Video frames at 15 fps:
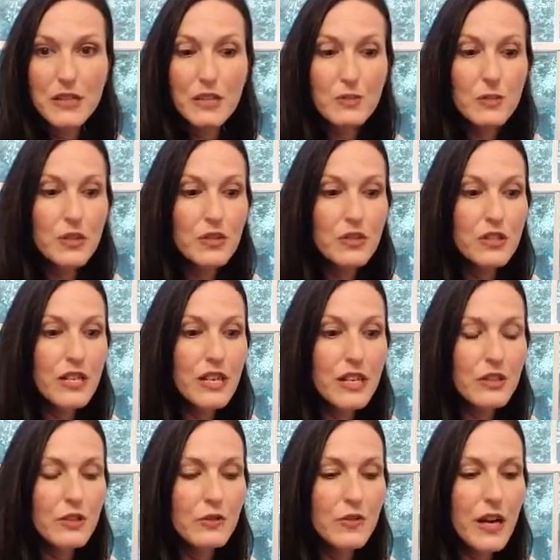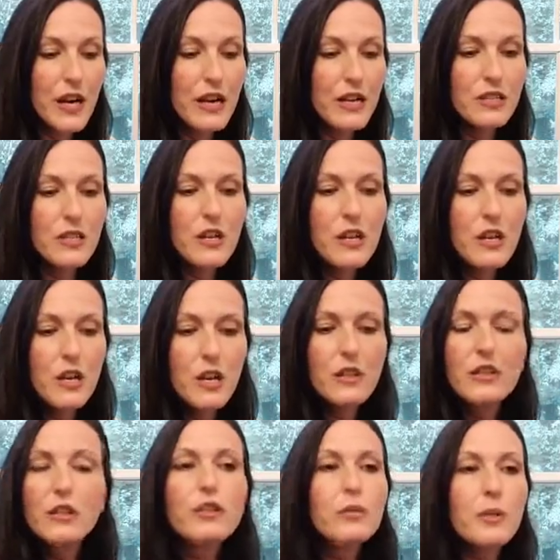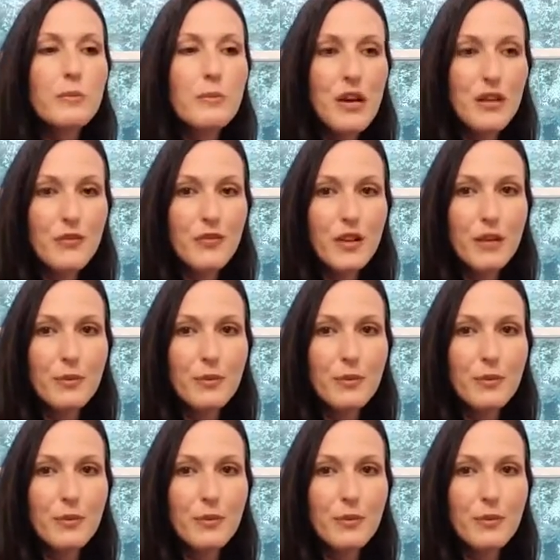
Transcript: So I'm going to do a Daniel fast, a little bit modified.